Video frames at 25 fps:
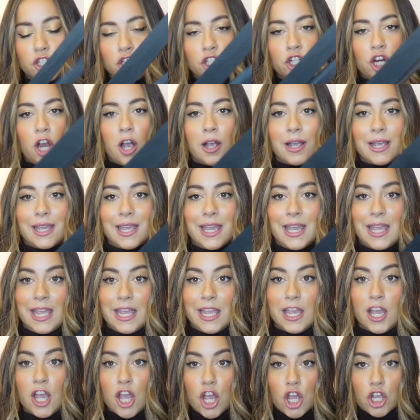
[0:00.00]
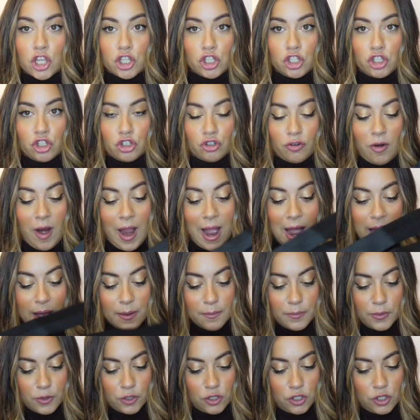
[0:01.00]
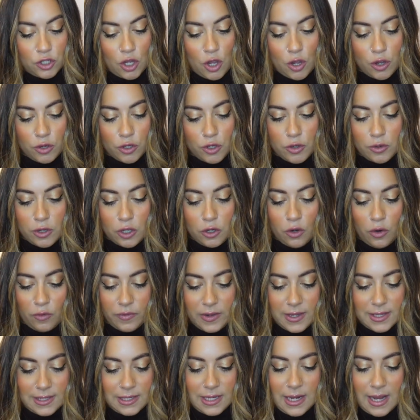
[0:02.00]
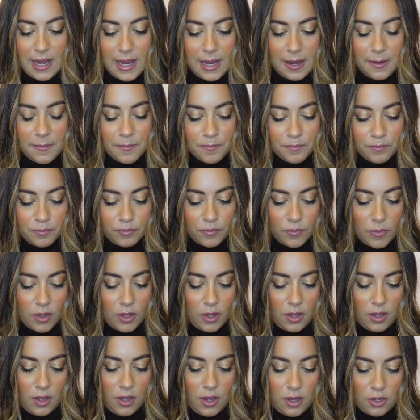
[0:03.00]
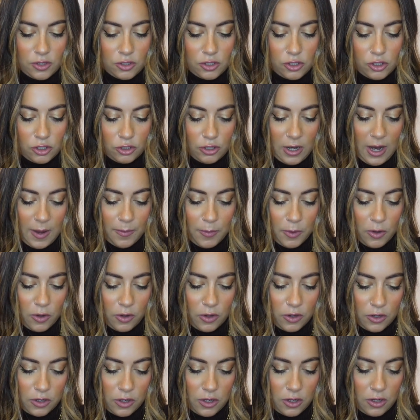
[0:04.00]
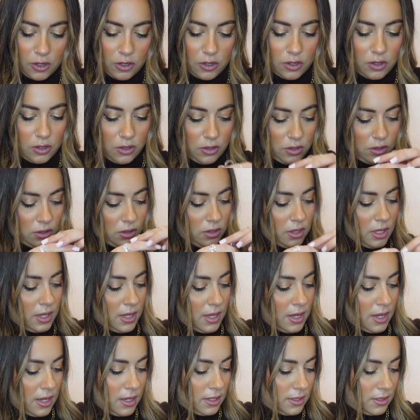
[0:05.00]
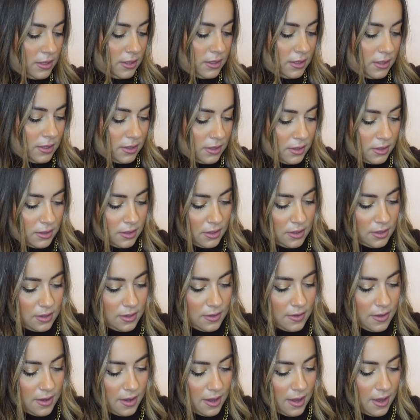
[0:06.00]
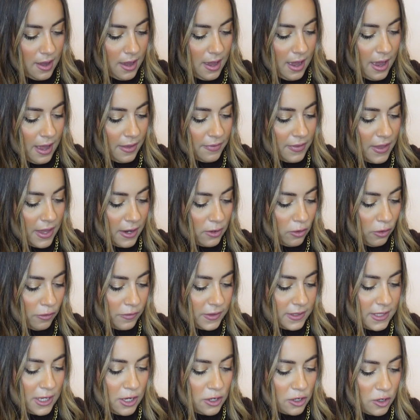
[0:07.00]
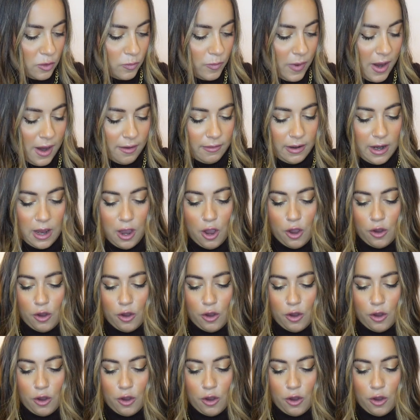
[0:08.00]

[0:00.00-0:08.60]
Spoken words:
chunky strap, so you can obviously strap on this, and then obviously you can wear it